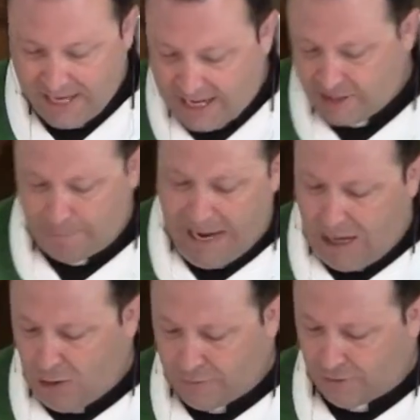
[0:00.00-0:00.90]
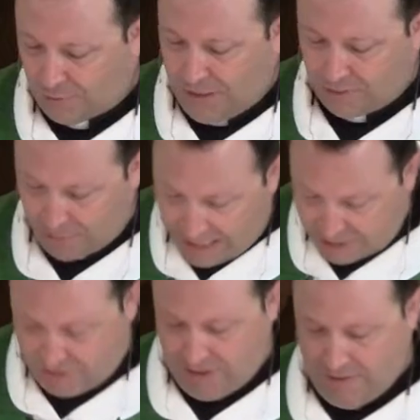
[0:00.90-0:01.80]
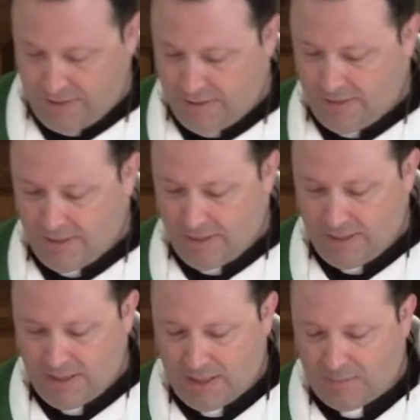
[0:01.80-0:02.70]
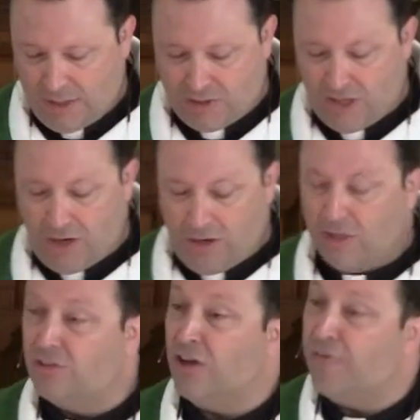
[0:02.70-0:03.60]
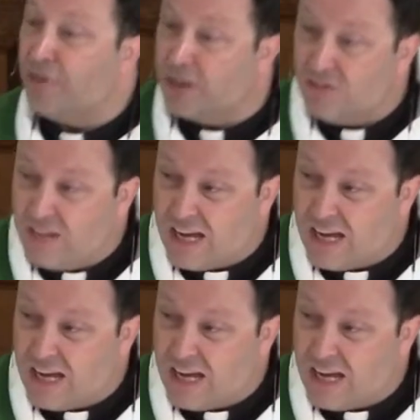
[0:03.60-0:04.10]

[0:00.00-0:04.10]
and the power of his resurrection and may share in his sufferings.